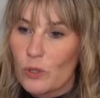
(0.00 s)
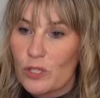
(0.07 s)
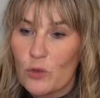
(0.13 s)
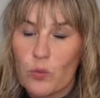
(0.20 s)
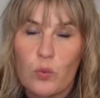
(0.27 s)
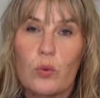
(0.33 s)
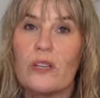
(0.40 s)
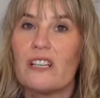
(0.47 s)

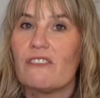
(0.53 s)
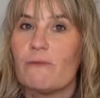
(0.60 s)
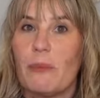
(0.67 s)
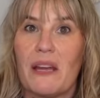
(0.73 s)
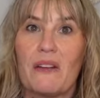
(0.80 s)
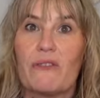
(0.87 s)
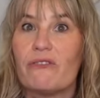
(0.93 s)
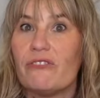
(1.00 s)
which would have
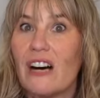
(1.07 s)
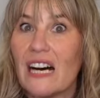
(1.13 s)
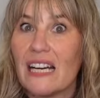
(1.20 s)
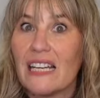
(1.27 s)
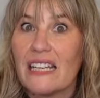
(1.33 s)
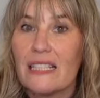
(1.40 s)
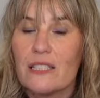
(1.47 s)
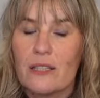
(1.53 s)
been
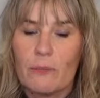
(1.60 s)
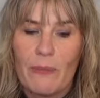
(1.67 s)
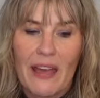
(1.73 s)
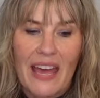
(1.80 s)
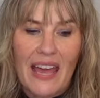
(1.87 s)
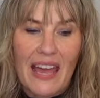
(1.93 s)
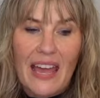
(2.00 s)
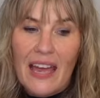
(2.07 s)
fine to
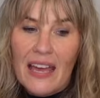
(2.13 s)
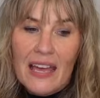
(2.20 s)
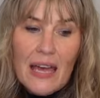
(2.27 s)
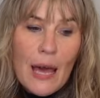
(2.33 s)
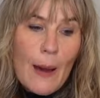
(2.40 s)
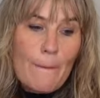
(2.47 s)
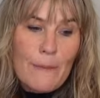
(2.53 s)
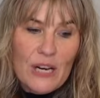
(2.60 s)
pay,
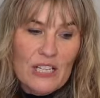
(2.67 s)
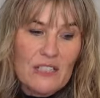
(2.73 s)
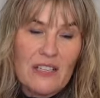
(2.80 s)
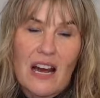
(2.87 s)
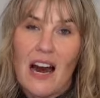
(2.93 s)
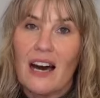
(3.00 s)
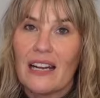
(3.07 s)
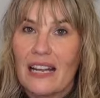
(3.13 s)
but
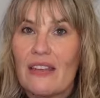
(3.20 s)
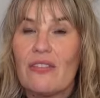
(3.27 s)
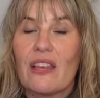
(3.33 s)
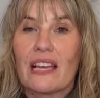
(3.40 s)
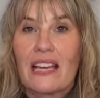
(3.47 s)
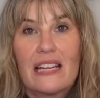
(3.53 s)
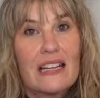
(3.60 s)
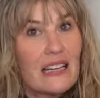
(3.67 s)
not in the
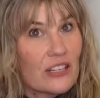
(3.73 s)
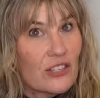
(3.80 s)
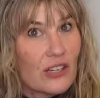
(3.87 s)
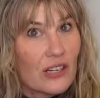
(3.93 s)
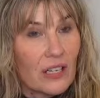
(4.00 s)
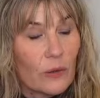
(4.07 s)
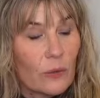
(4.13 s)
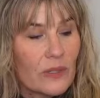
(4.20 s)

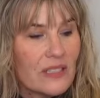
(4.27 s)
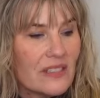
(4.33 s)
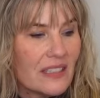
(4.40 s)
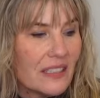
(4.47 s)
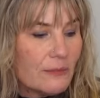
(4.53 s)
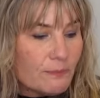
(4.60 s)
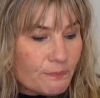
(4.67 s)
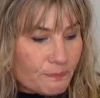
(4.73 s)
condition it was
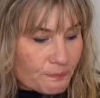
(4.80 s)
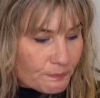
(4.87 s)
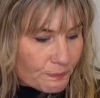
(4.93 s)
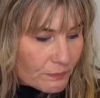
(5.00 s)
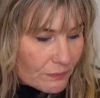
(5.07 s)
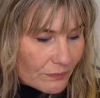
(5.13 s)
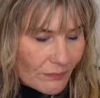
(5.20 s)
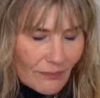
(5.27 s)
in.
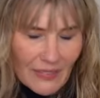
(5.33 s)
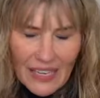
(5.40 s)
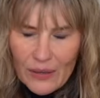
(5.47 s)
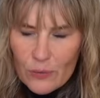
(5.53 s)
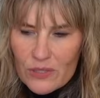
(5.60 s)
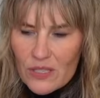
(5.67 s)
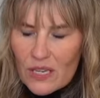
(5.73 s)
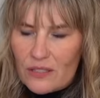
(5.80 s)
It
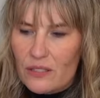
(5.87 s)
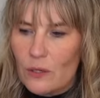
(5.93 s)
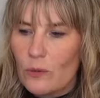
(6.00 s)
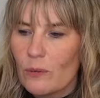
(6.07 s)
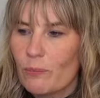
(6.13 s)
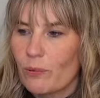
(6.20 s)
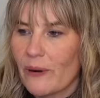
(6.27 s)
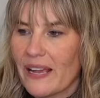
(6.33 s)
was also a
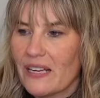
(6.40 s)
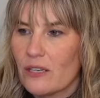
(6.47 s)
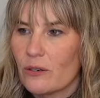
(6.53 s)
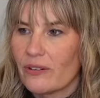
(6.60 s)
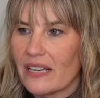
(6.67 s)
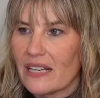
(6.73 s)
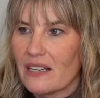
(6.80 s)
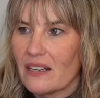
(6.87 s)
bright
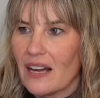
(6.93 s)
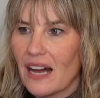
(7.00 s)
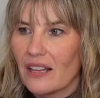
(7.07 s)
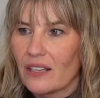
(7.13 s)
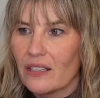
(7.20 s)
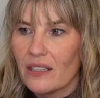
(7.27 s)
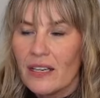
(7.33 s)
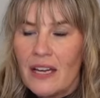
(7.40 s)
green
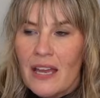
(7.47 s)
color.